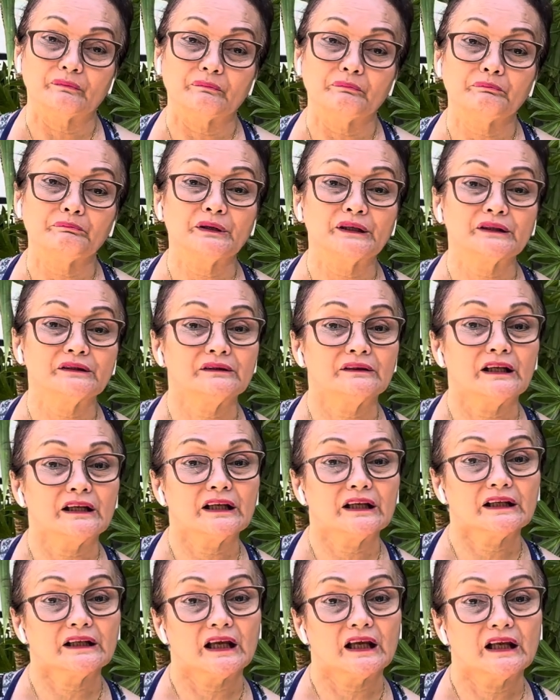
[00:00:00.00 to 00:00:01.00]
But then
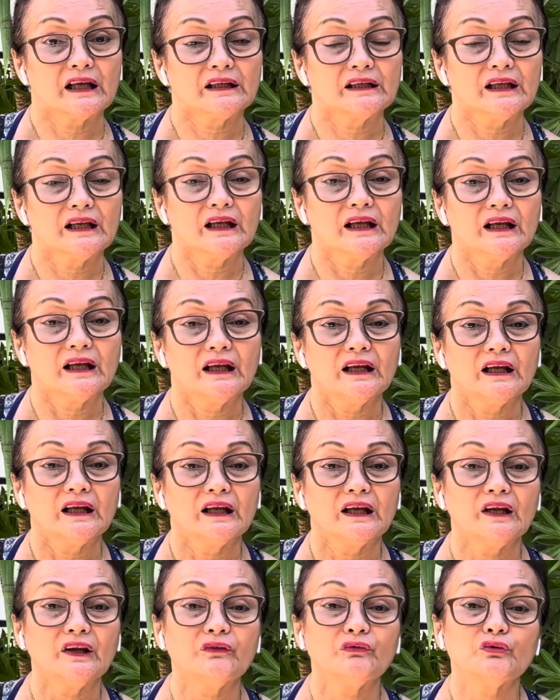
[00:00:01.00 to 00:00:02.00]
again,
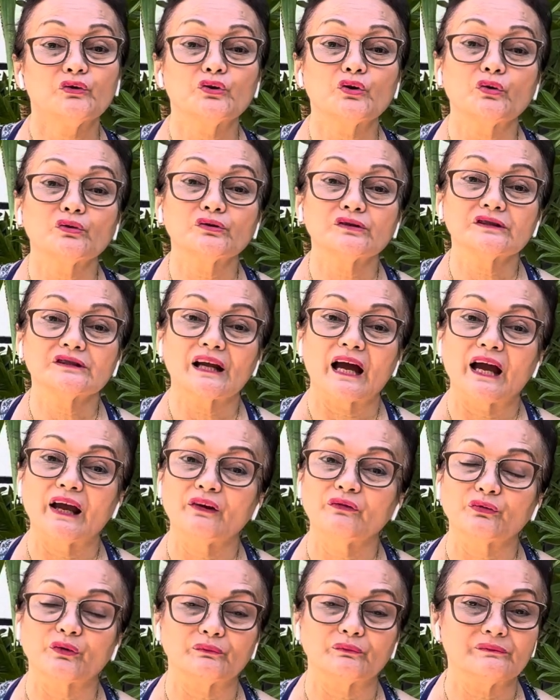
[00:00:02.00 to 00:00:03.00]
if you don't die
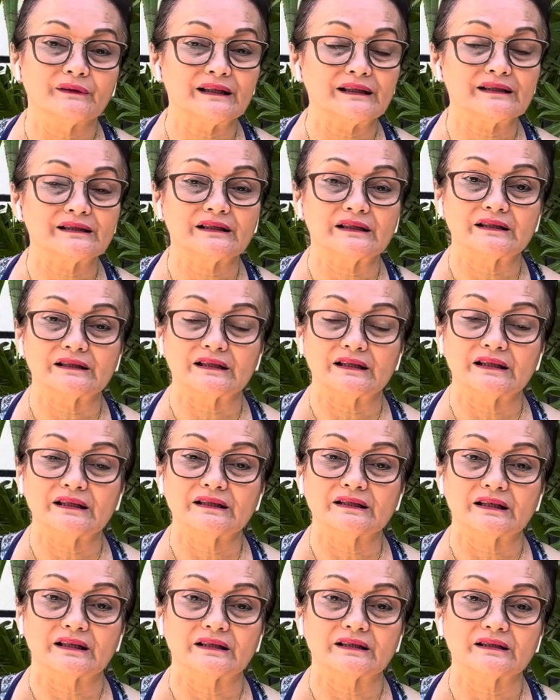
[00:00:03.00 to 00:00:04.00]
from these
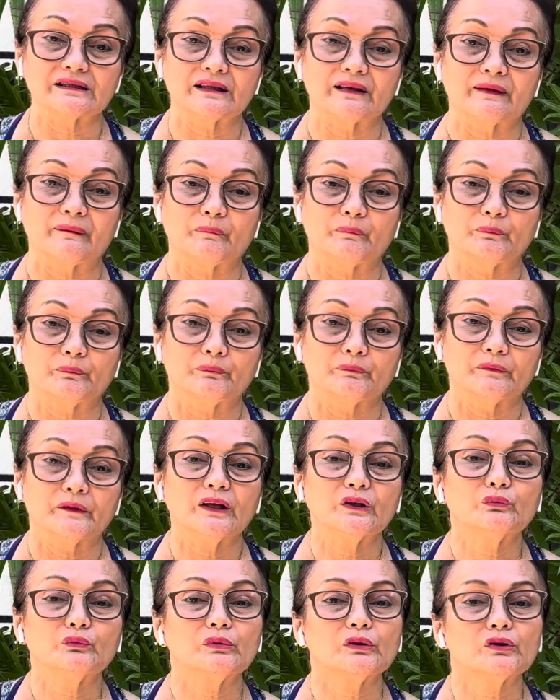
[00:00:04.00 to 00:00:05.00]
diseases,
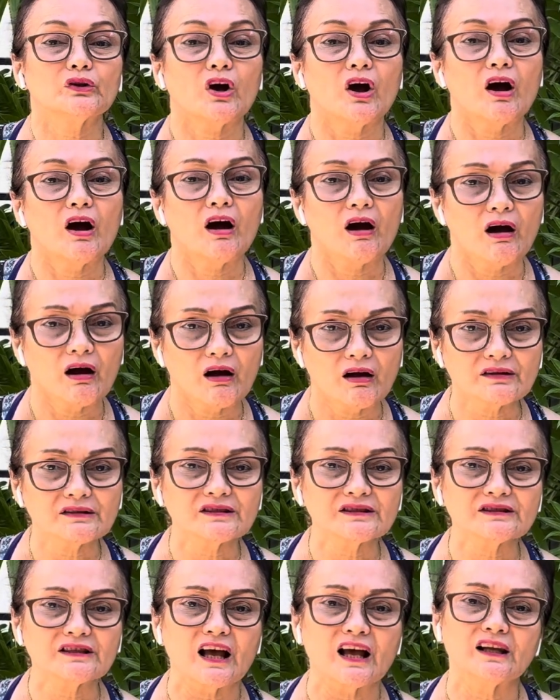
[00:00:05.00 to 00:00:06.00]
it will
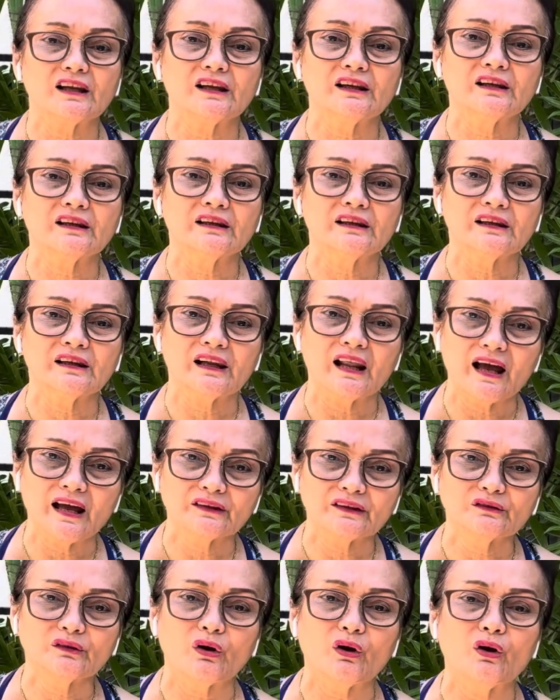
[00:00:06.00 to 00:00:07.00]
cause a
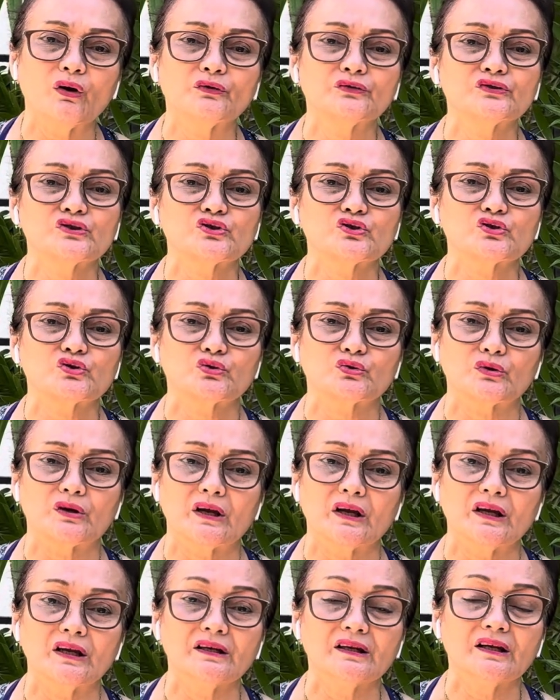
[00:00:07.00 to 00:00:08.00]
lot of
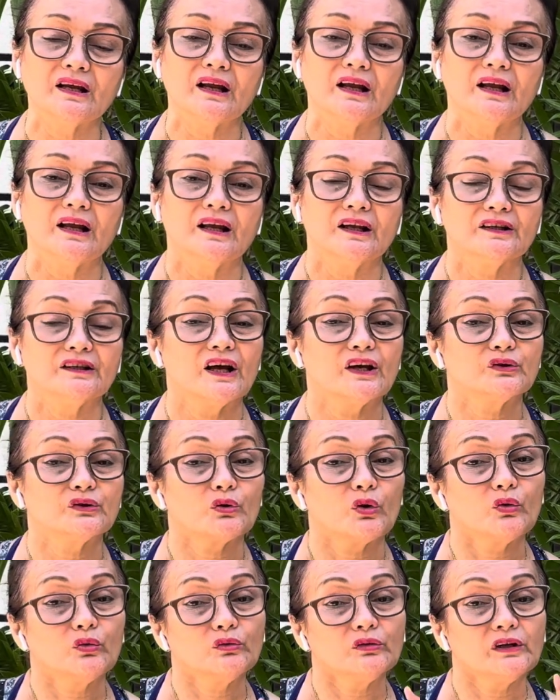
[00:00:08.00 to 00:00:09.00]
strain, not
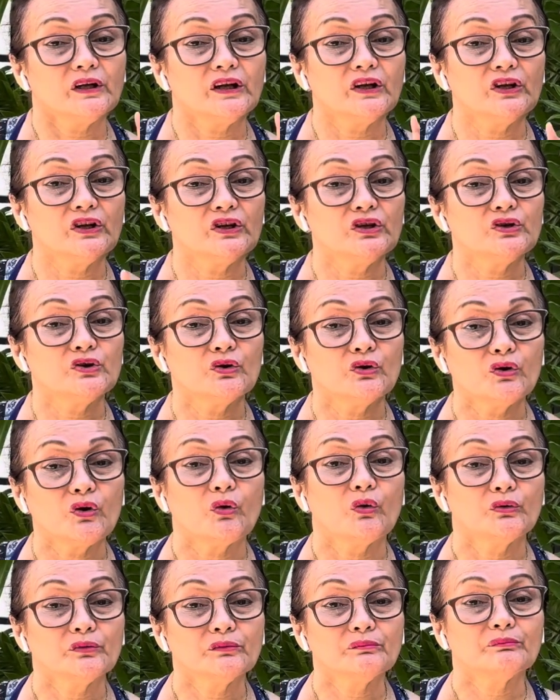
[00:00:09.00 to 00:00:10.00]
only in your
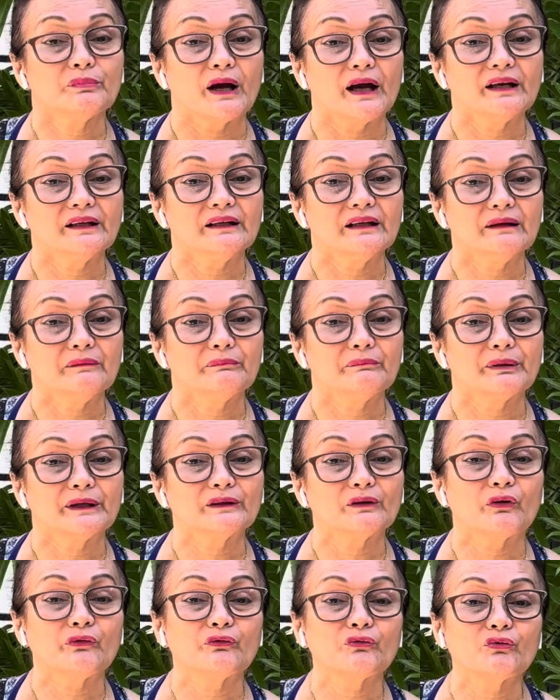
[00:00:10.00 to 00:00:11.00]
own body, but
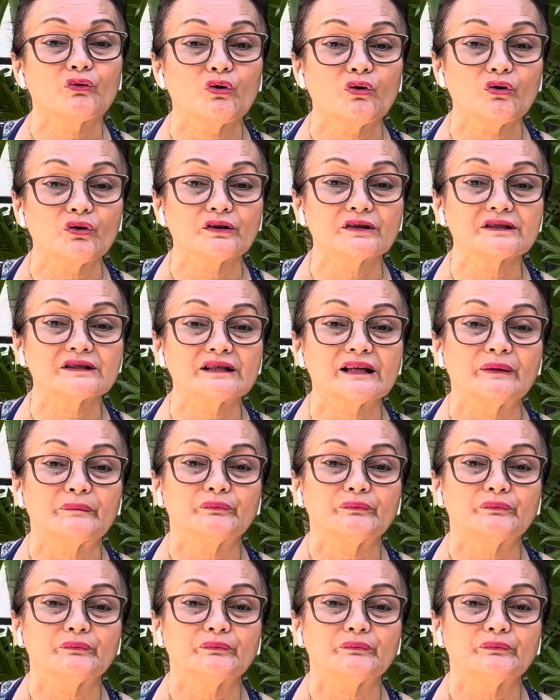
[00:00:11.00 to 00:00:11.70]
of course,